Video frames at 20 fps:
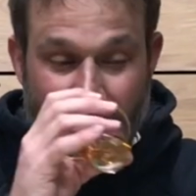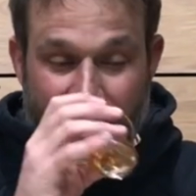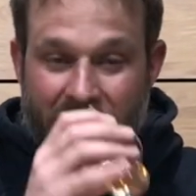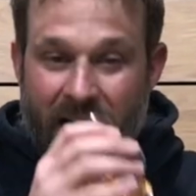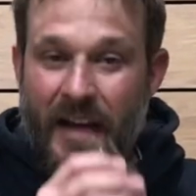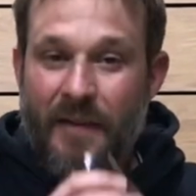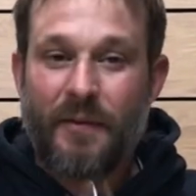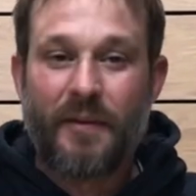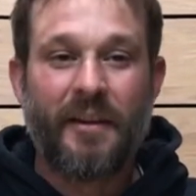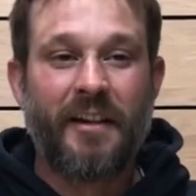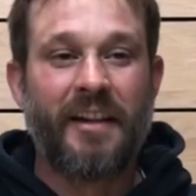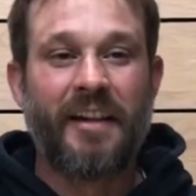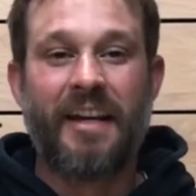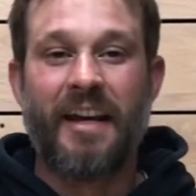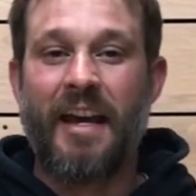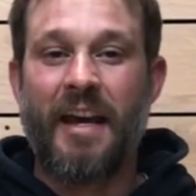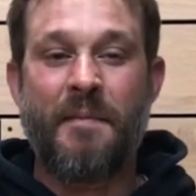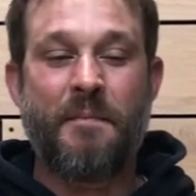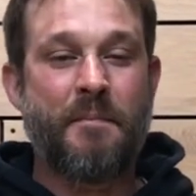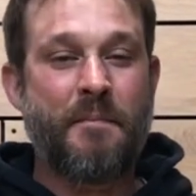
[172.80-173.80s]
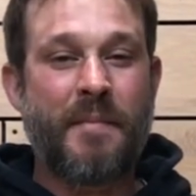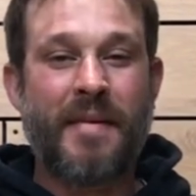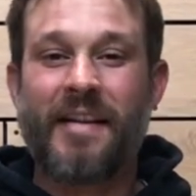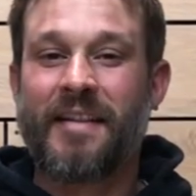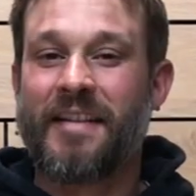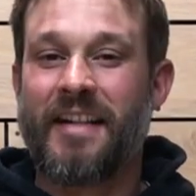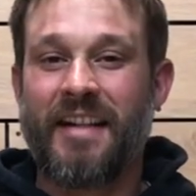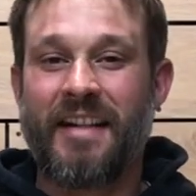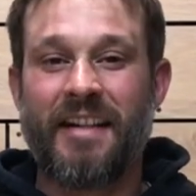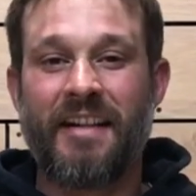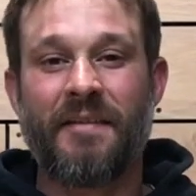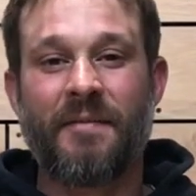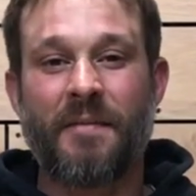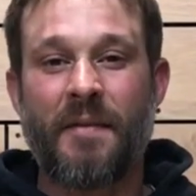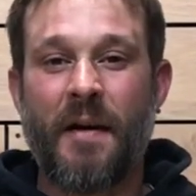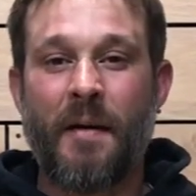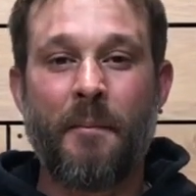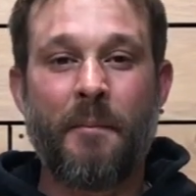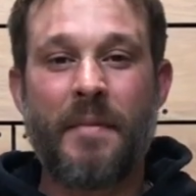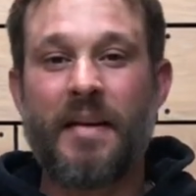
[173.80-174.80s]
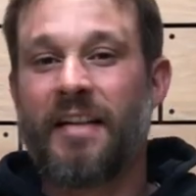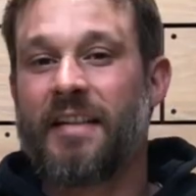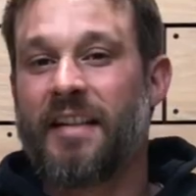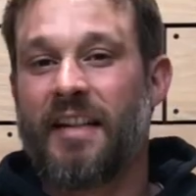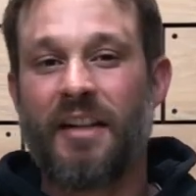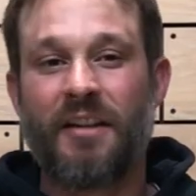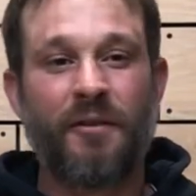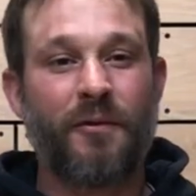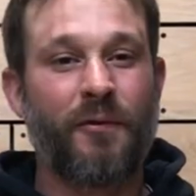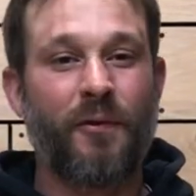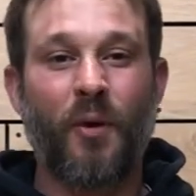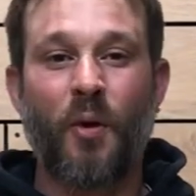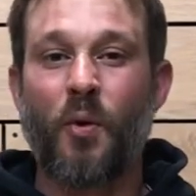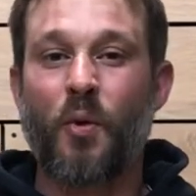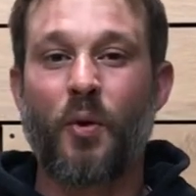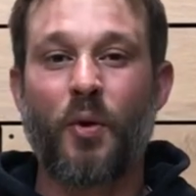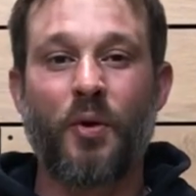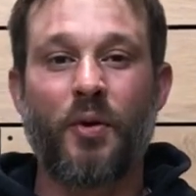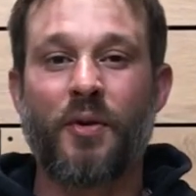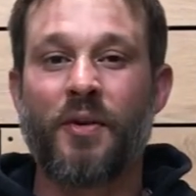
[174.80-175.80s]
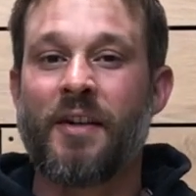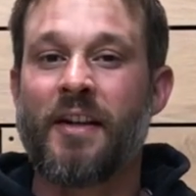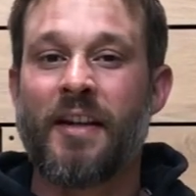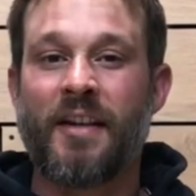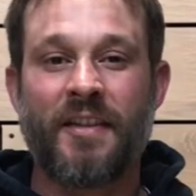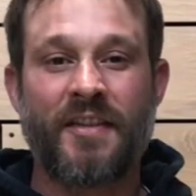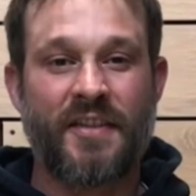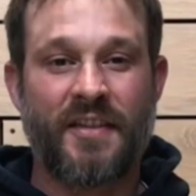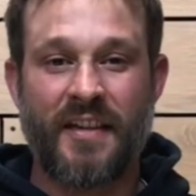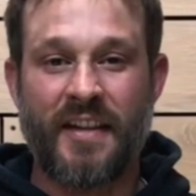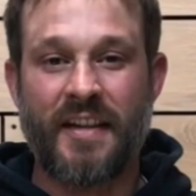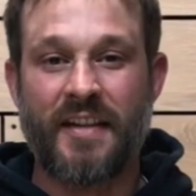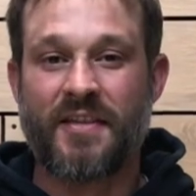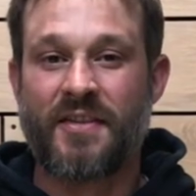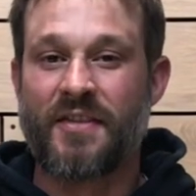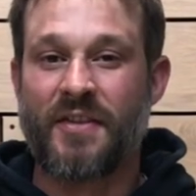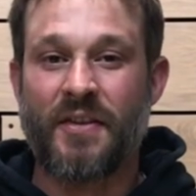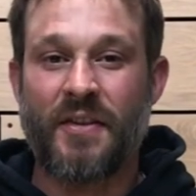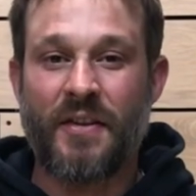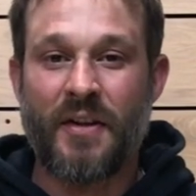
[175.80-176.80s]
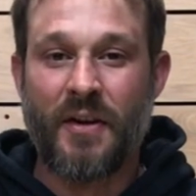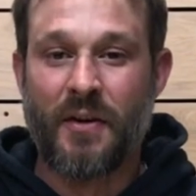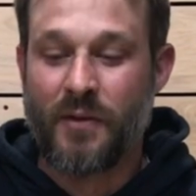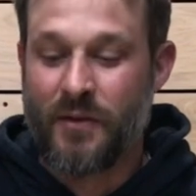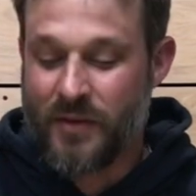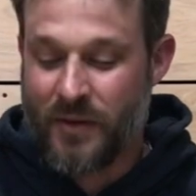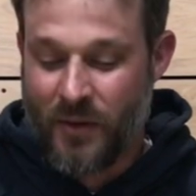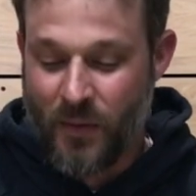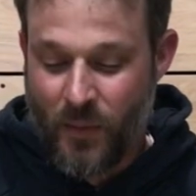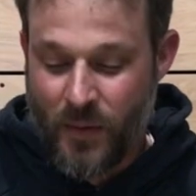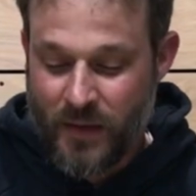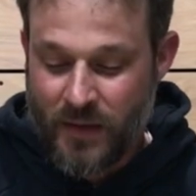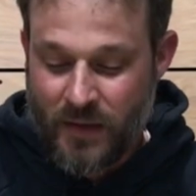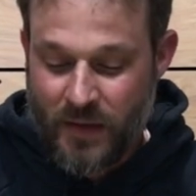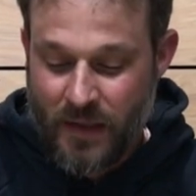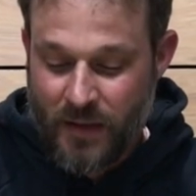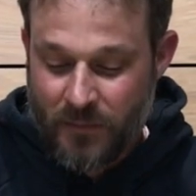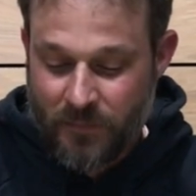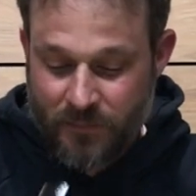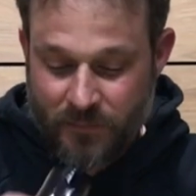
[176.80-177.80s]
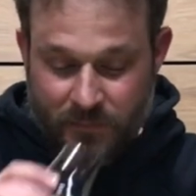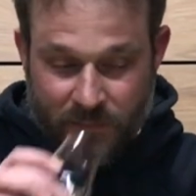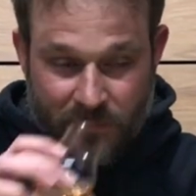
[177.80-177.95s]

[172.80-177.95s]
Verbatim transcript: Definitely a minty floral sense to the nose of the whiskey.